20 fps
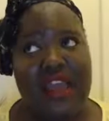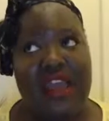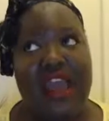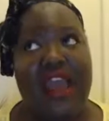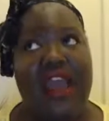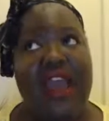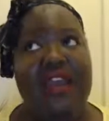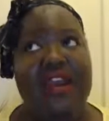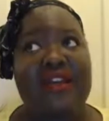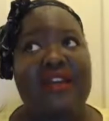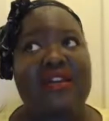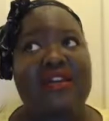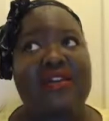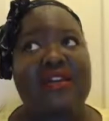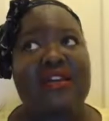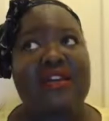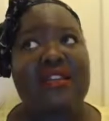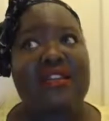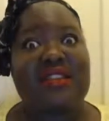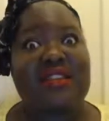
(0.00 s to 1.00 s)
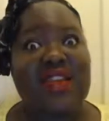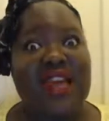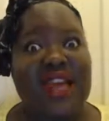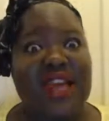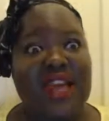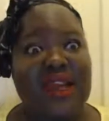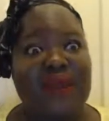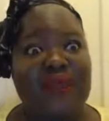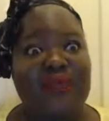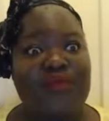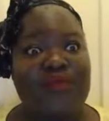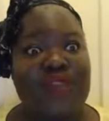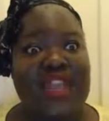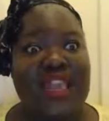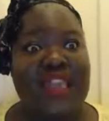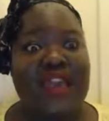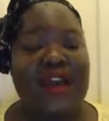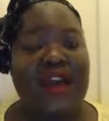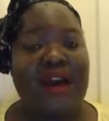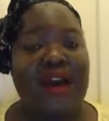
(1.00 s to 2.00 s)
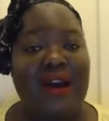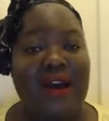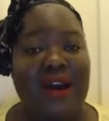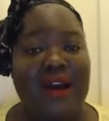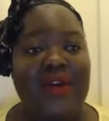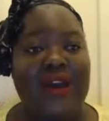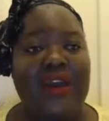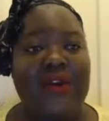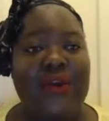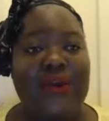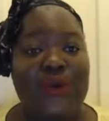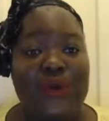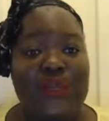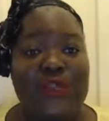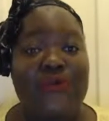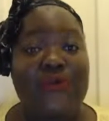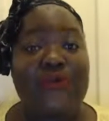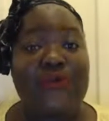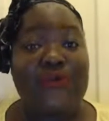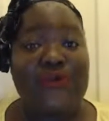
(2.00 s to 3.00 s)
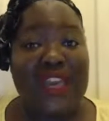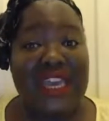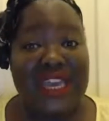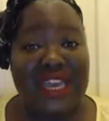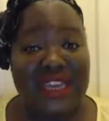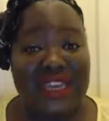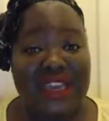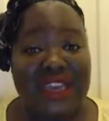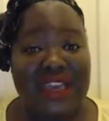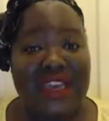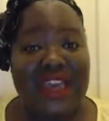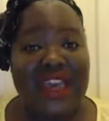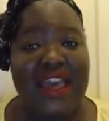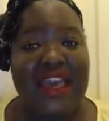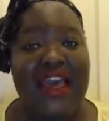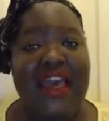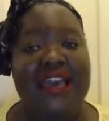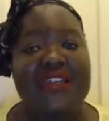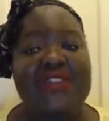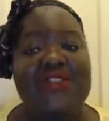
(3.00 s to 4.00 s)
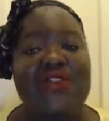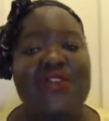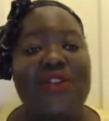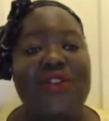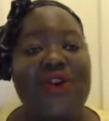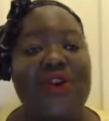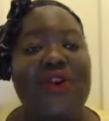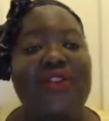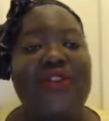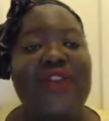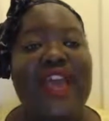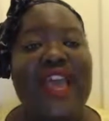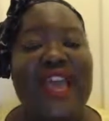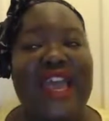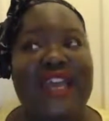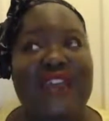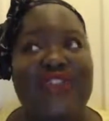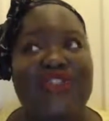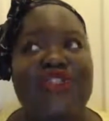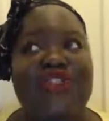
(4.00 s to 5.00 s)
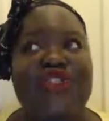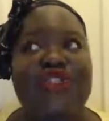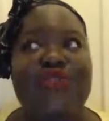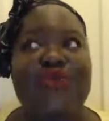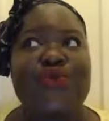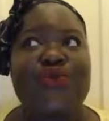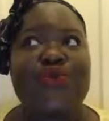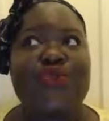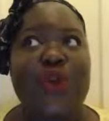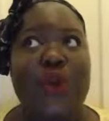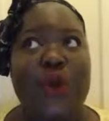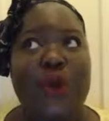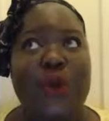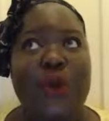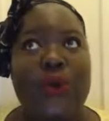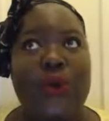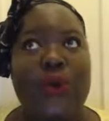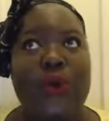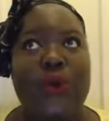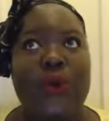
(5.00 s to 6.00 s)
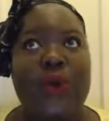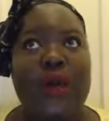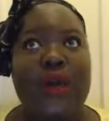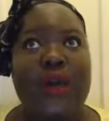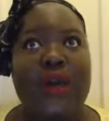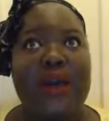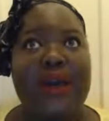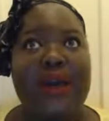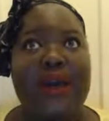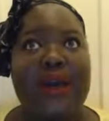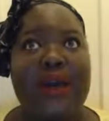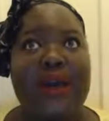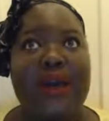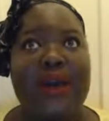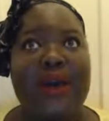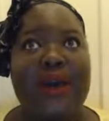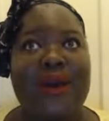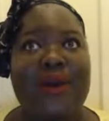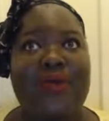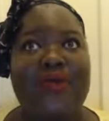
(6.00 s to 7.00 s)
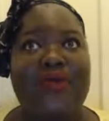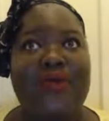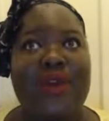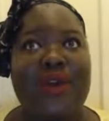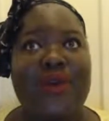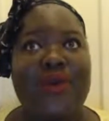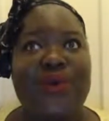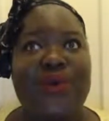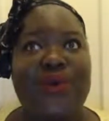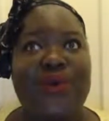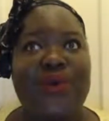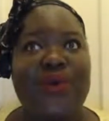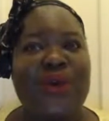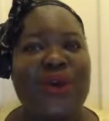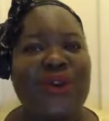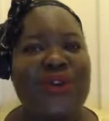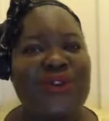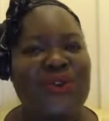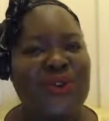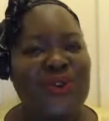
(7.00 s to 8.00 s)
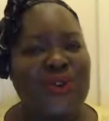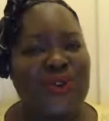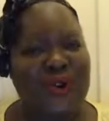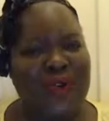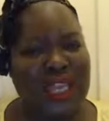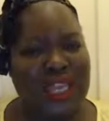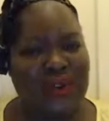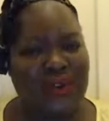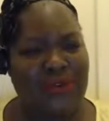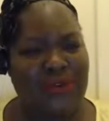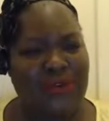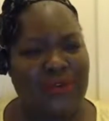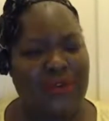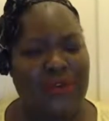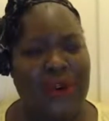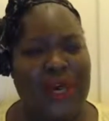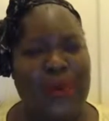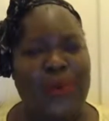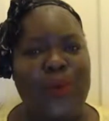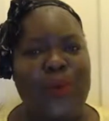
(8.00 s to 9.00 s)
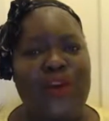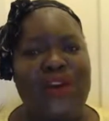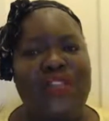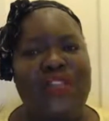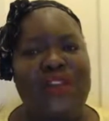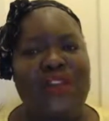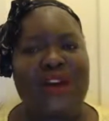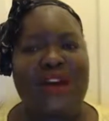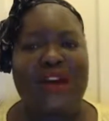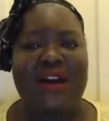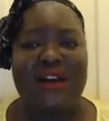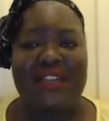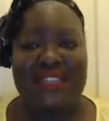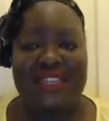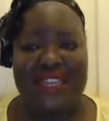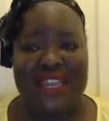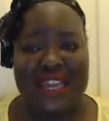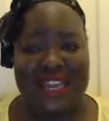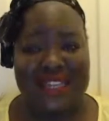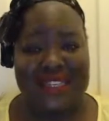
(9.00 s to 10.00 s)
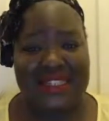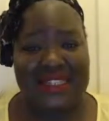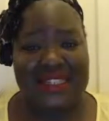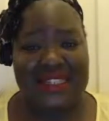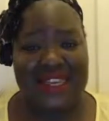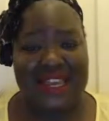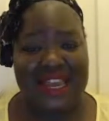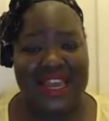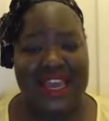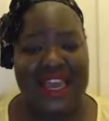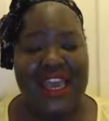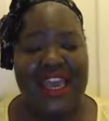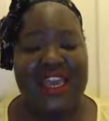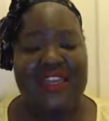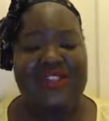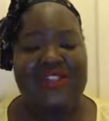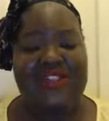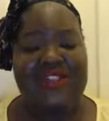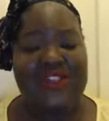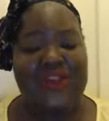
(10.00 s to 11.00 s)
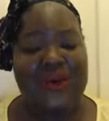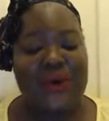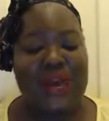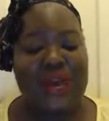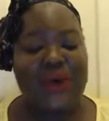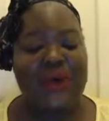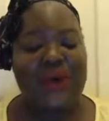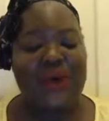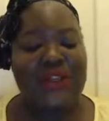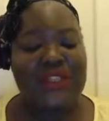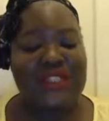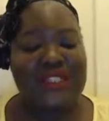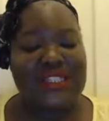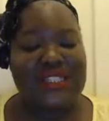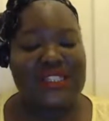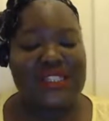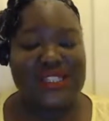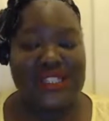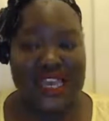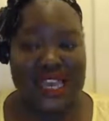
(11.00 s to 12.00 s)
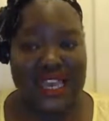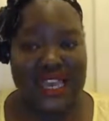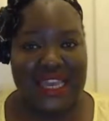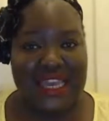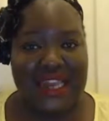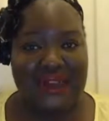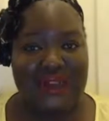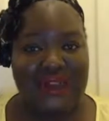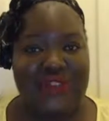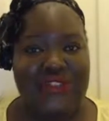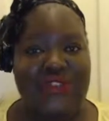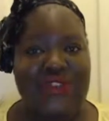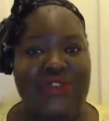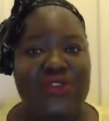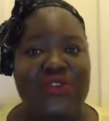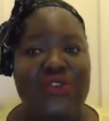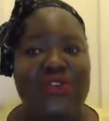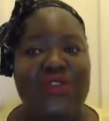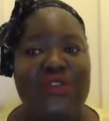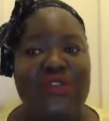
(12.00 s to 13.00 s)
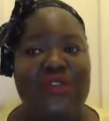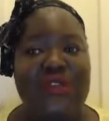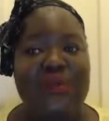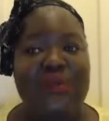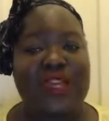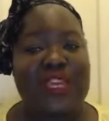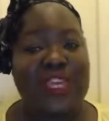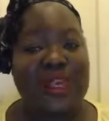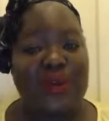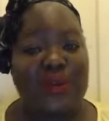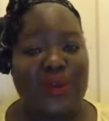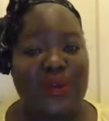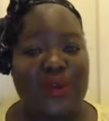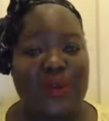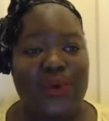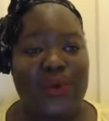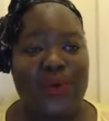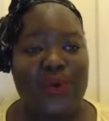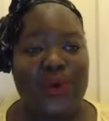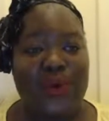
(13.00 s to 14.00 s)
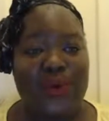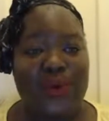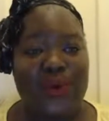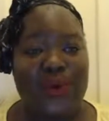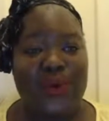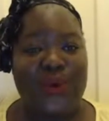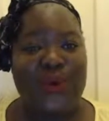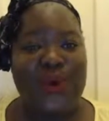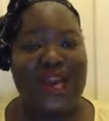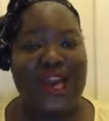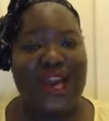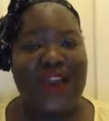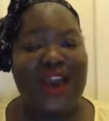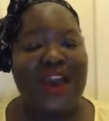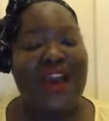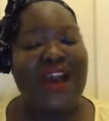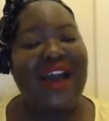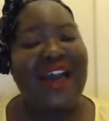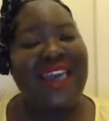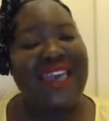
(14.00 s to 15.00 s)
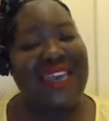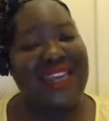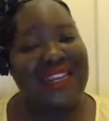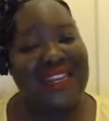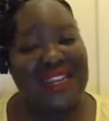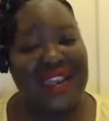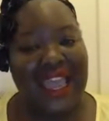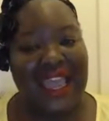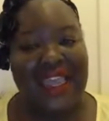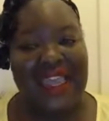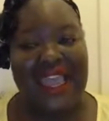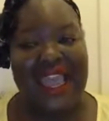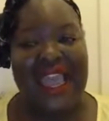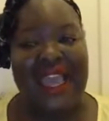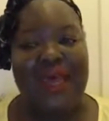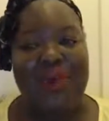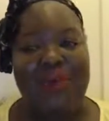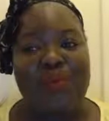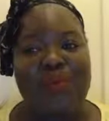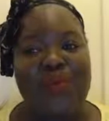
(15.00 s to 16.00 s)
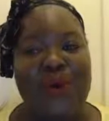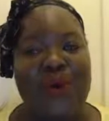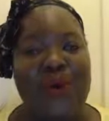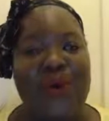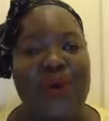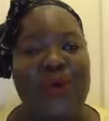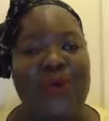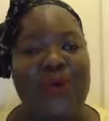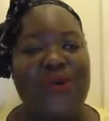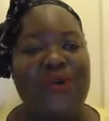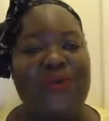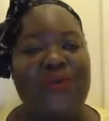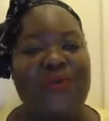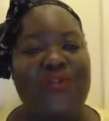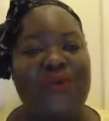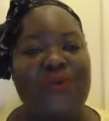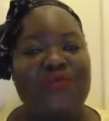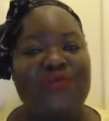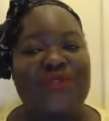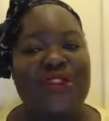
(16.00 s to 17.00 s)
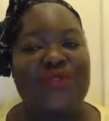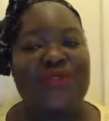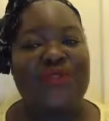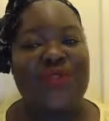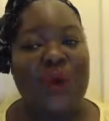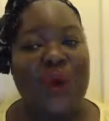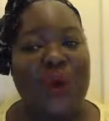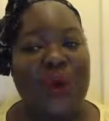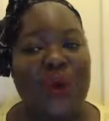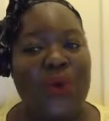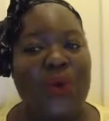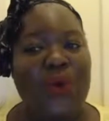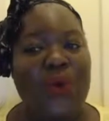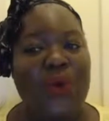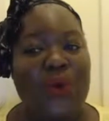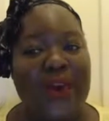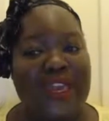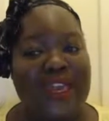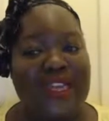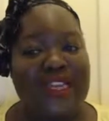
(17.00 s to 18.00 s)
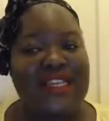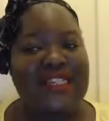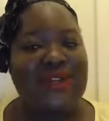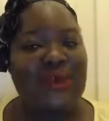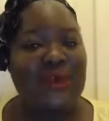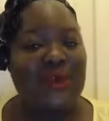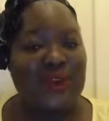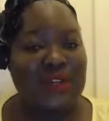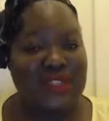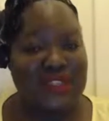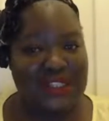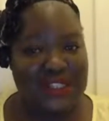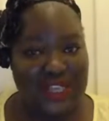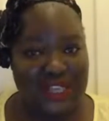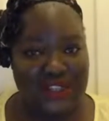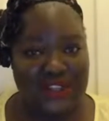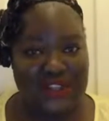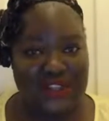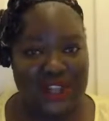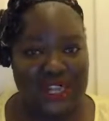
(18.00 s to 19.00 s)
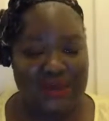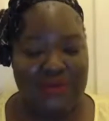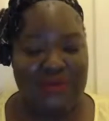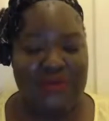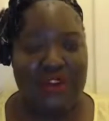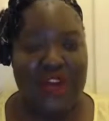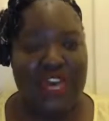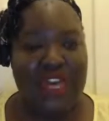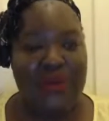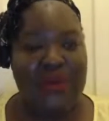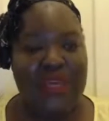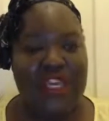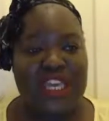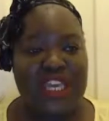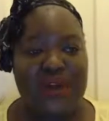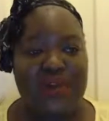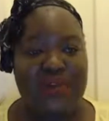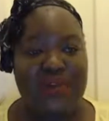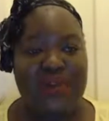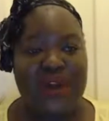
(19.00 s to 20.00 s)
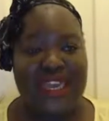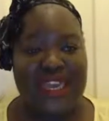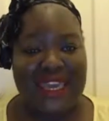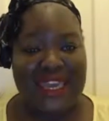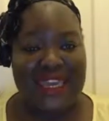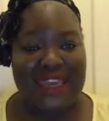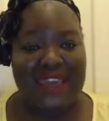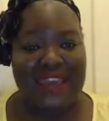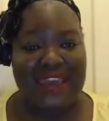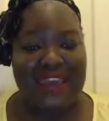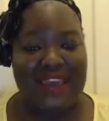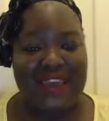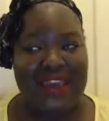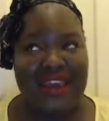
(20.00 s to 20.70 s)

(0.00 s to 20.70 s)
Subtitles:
and that they are a good thing as long as you know what you're looking for and what to guard against. And so I want to say to the people who are in that camp of not always wanting to invite people in,